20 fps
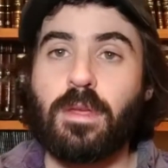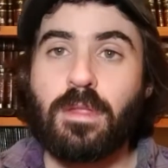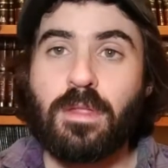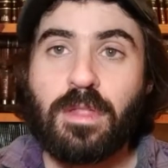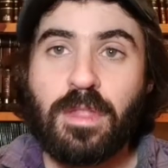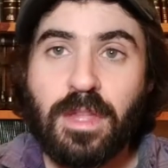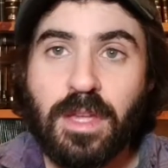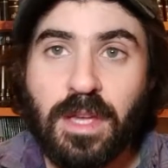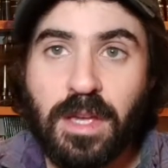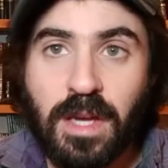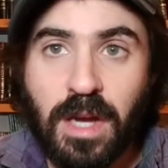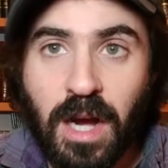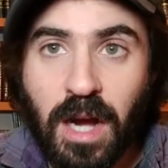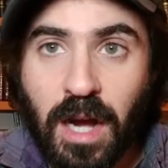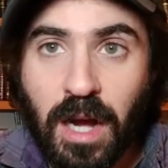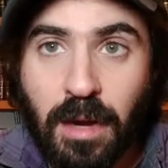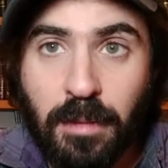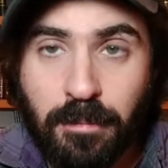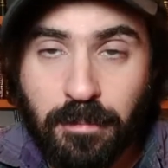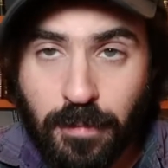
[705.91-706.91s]
the
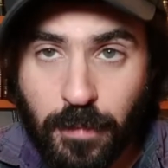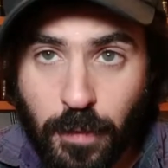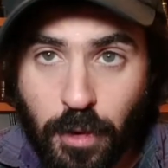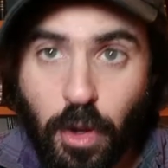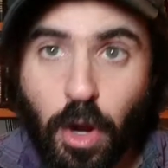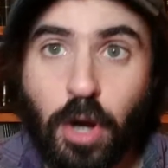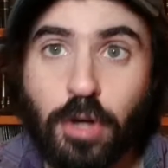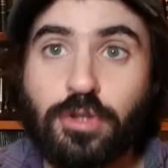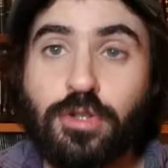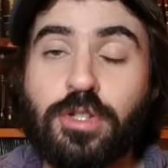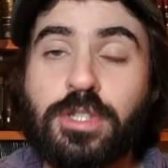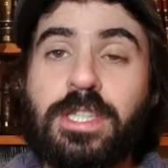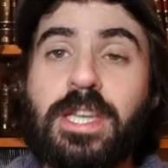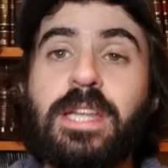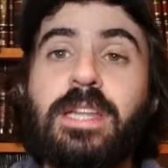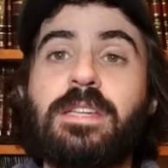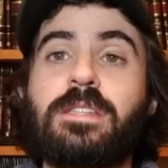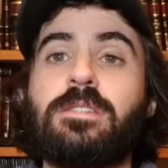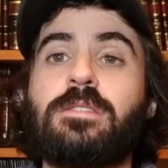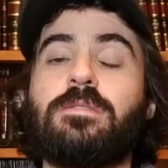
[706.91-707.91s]
um, larger
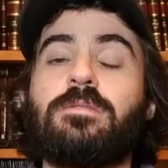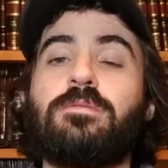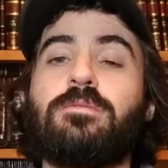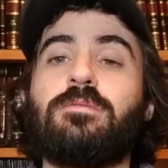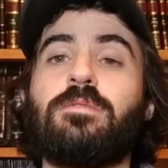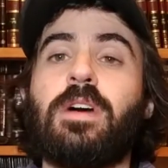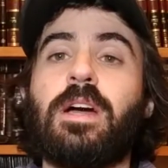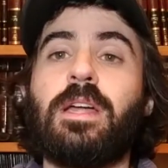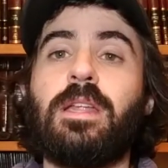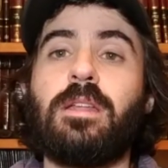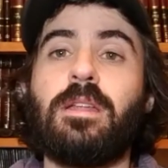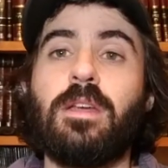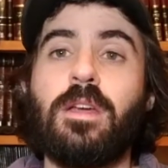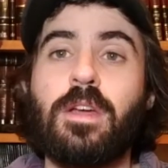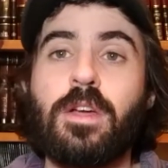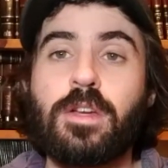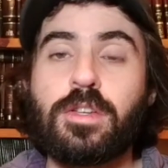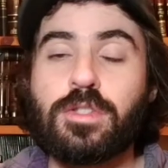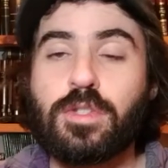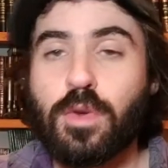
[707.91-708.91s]
cities, right?
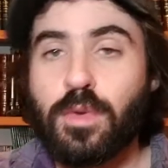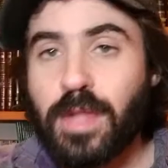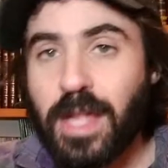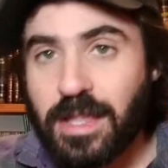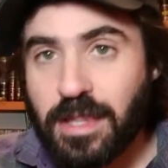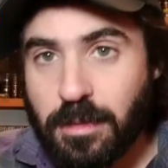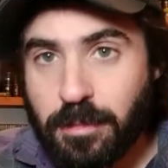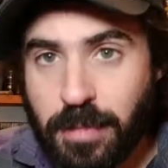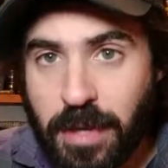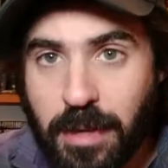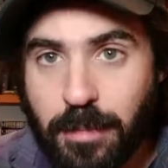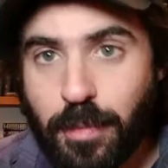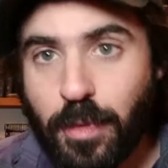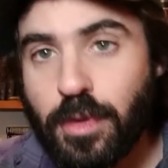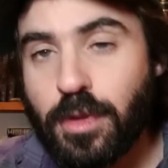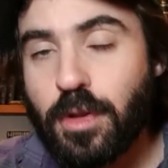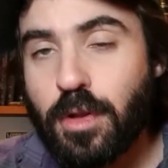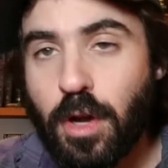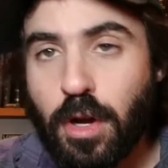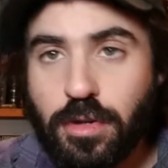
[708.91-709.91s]
So that the
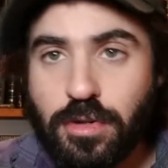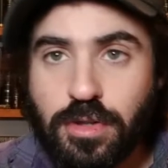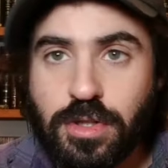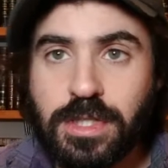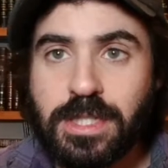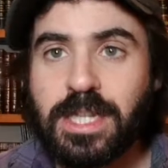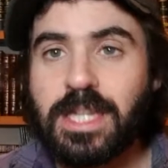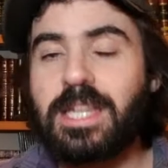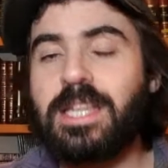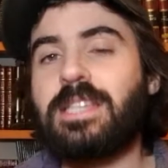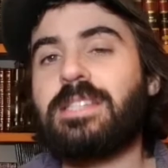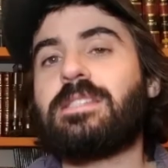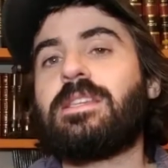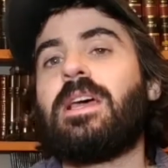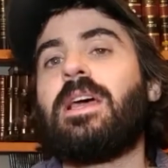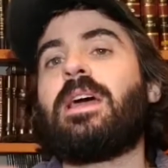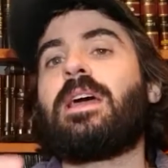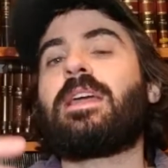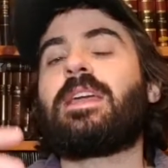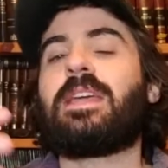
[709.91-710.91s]
people in the larger
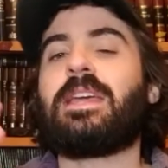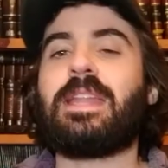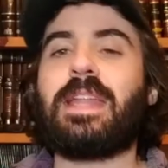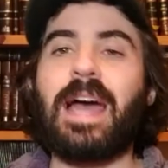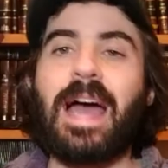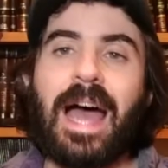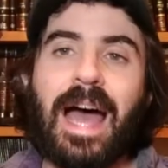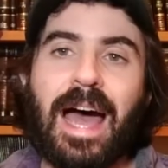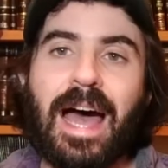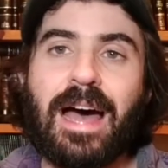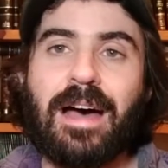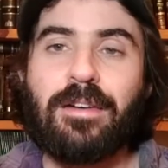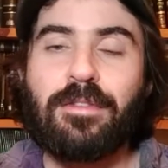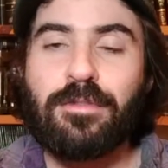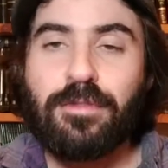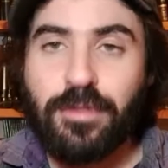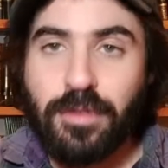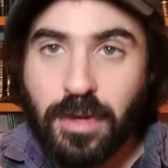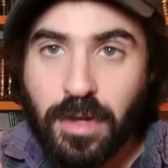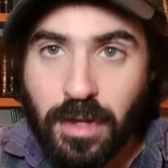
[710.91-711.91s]
cities can
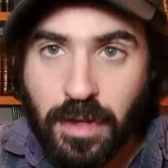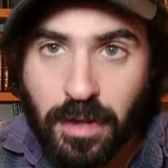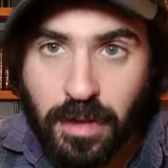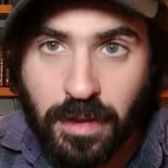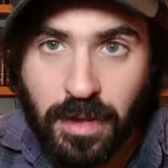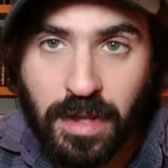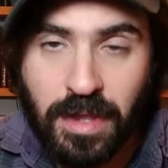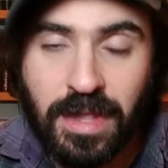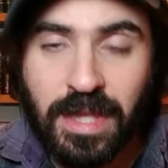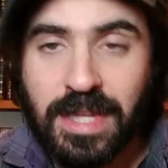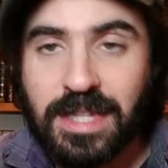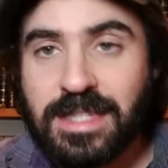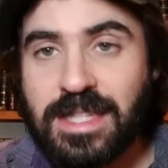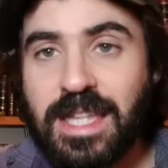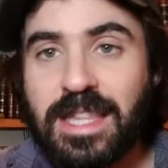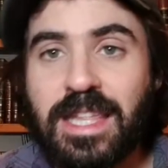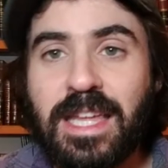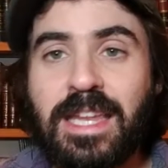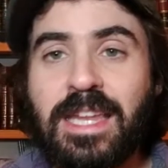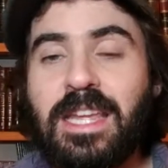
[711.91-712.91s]
have the things
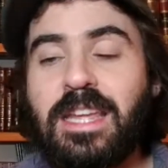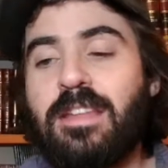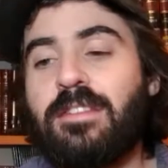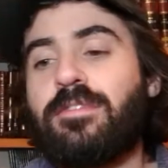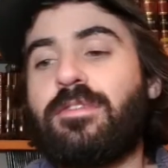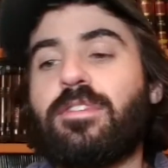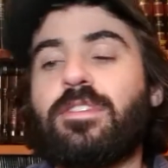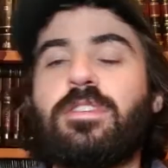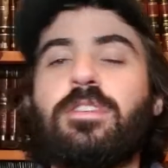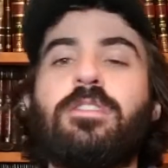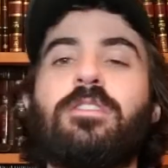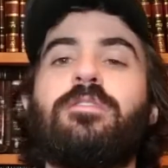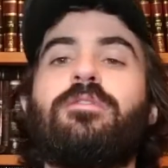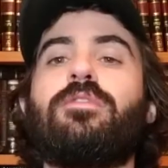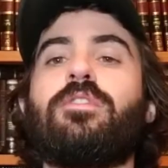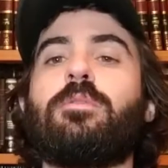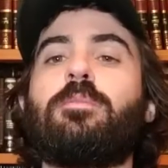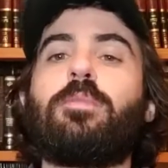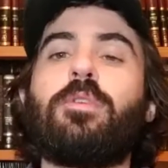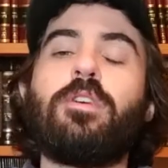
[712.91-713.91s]
that they need for,
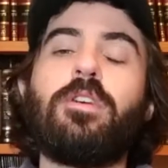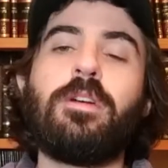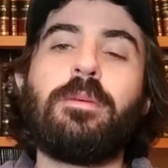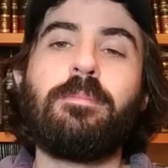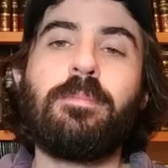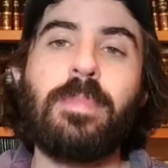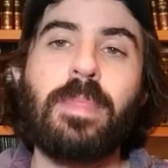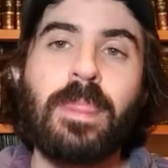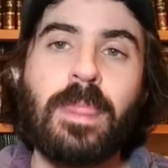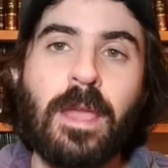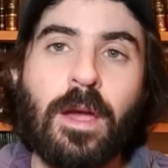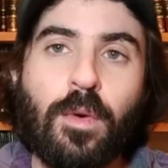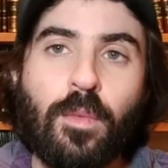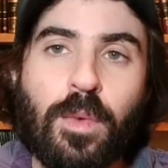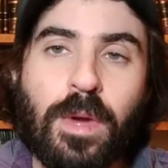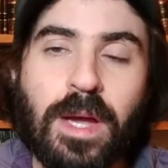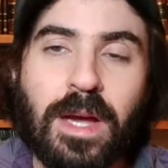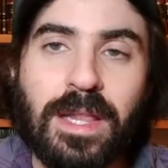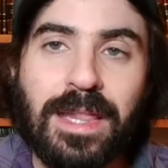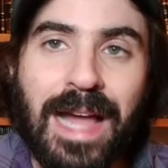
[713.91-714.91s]
for Purim,
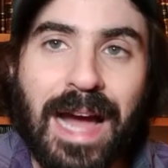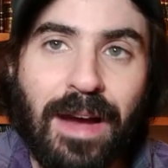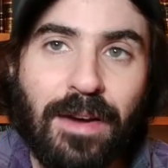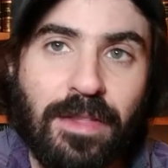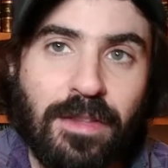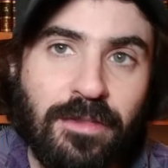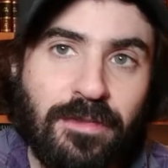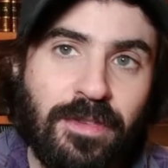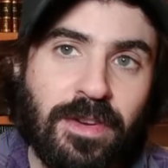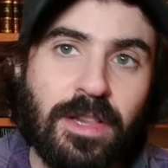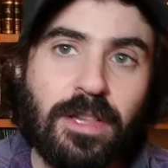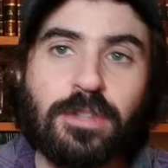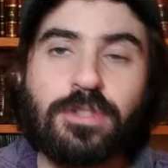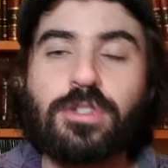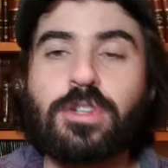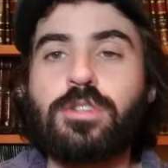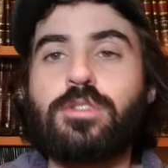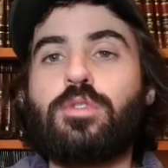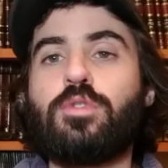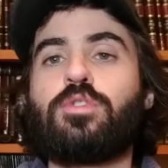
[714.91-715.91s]
we allow the
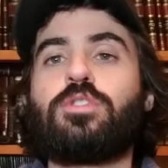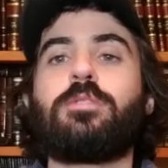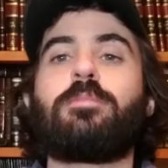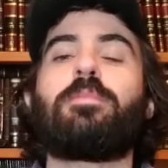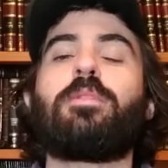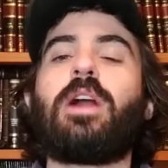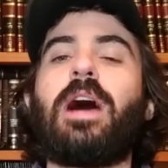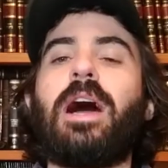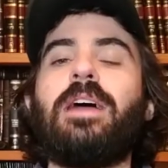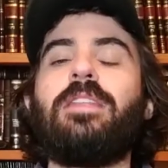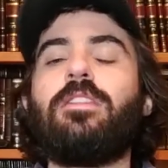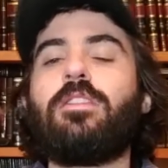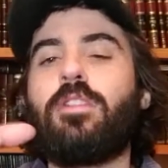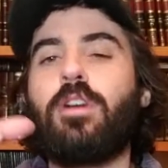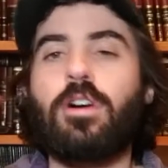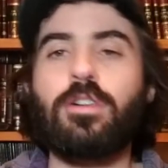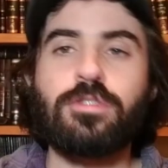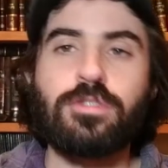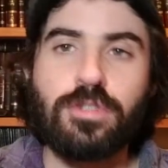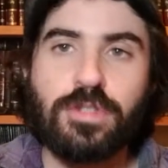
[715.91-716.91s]
villagers who supply the
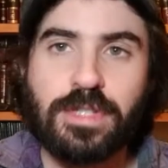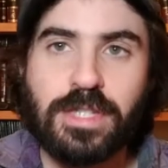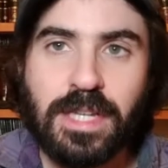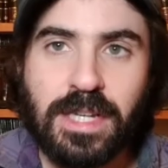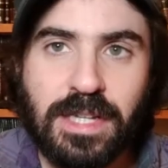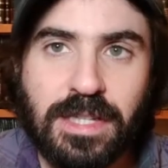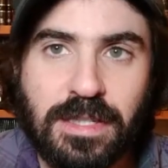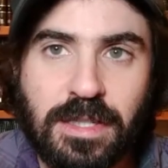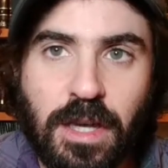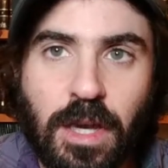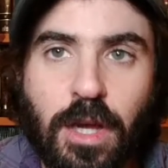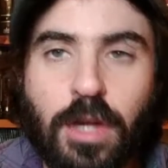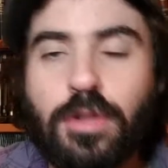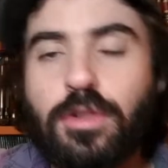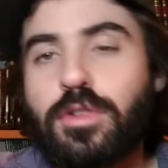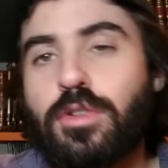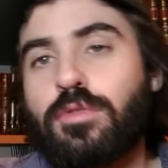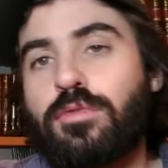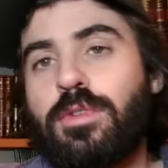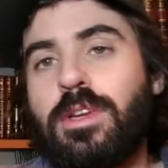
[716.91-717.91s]
larger cities
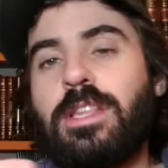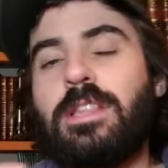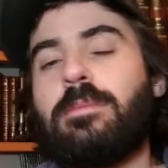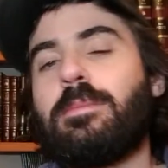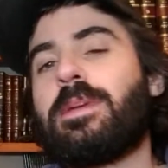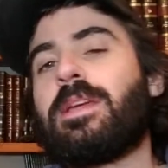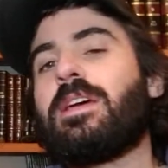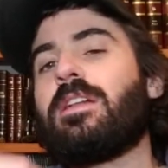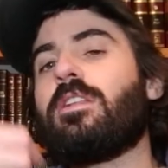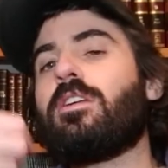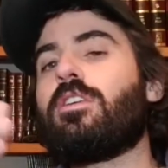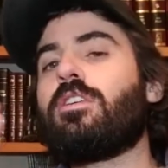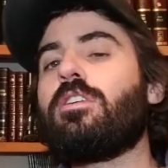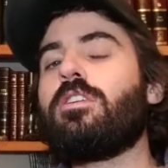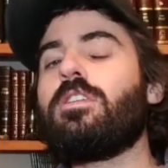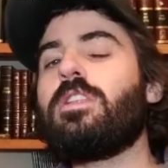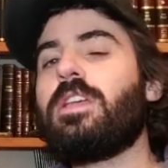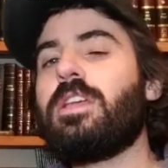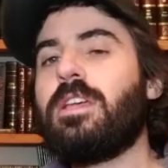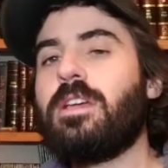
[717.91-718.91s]
to read the Megillah
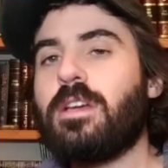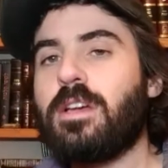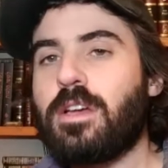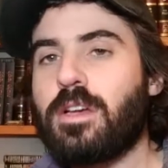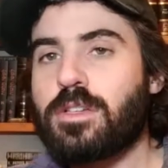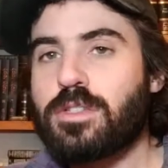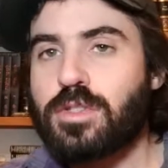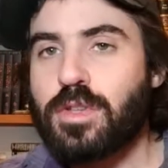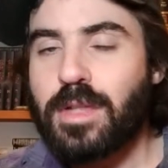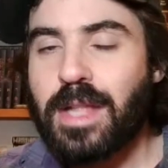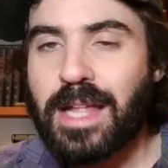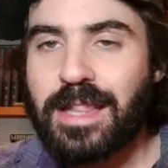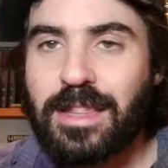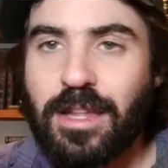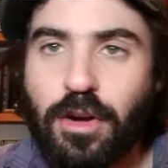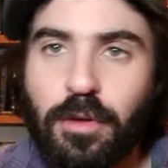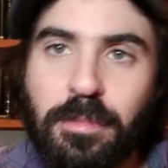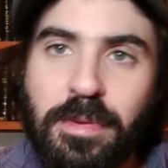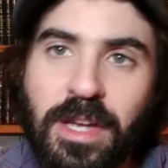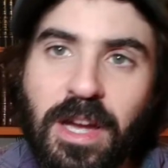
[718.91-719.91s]
early so that
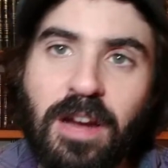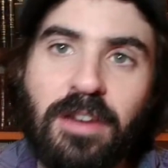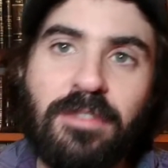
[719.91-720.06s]
they'll be